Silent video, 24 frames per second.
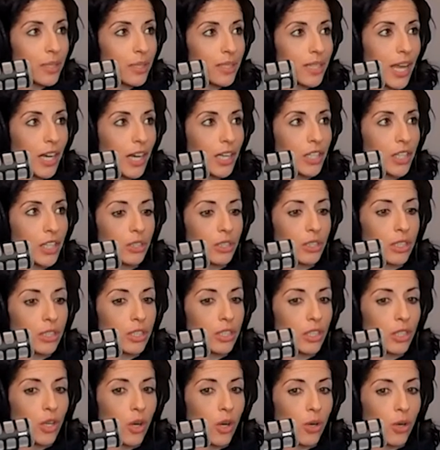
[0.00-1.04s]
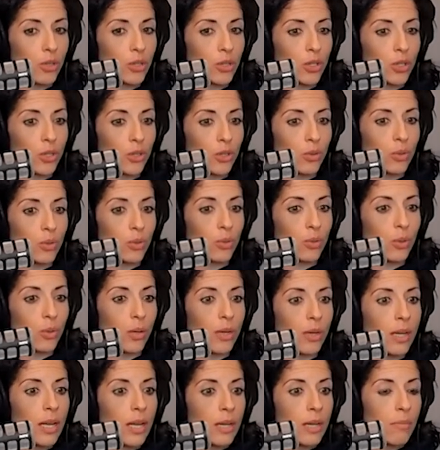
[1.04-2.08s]
was actually to go to
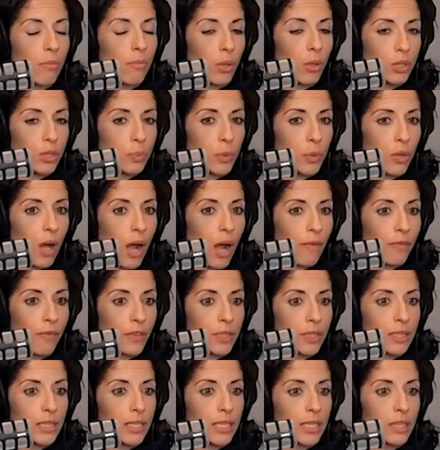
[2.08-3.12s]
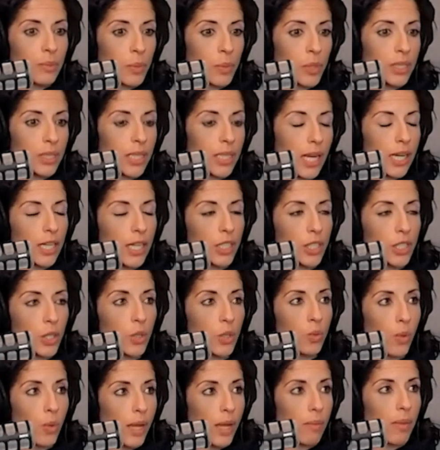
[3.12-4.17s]
multiple conferences pertaining
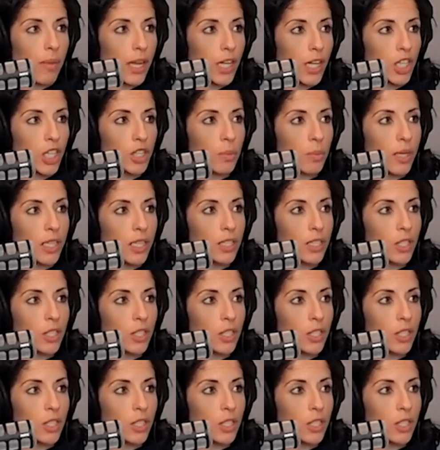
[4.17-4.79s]
to weight management.